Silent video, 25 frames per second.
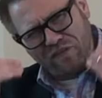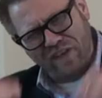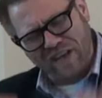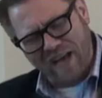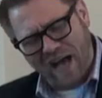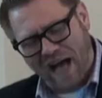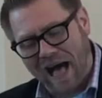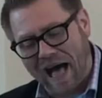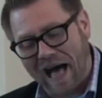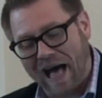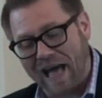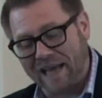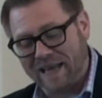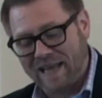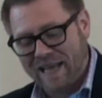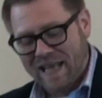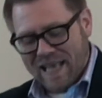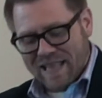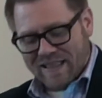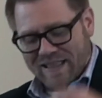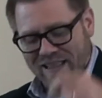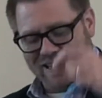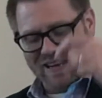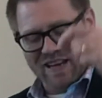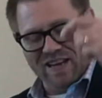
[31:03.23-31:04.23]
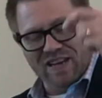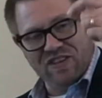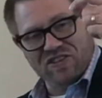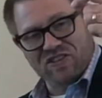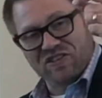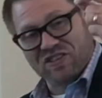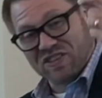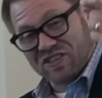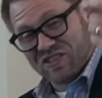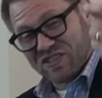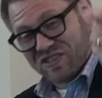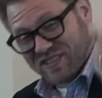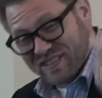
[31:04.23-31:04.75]
God that it is
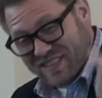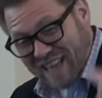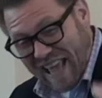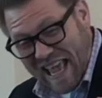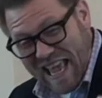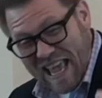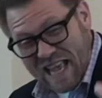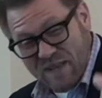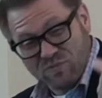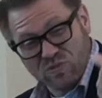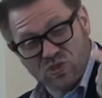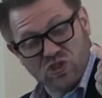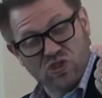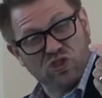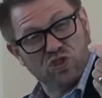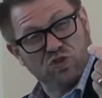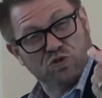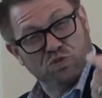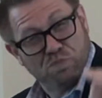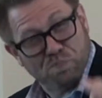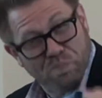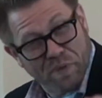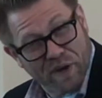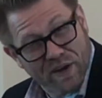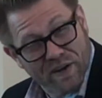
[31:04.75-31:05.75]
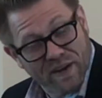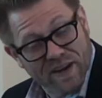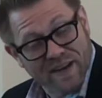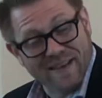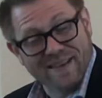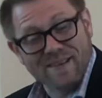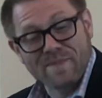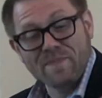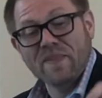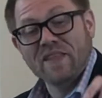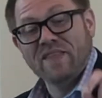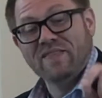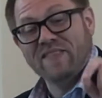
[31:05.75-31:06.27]
the same
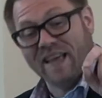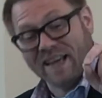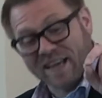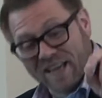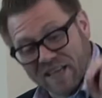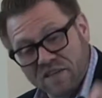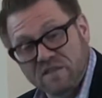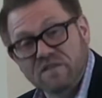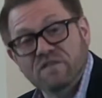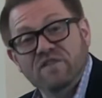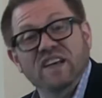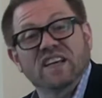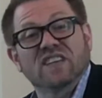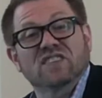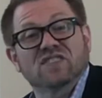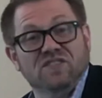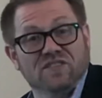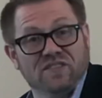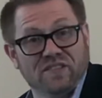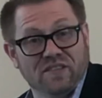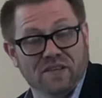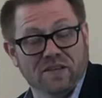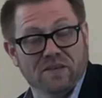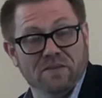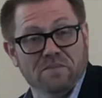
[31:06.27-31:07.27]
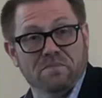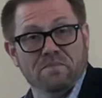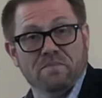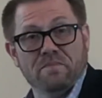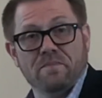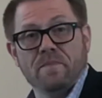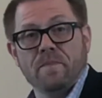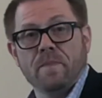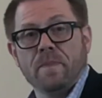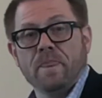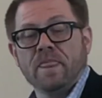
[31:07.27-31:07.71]
Spirit that convicts them.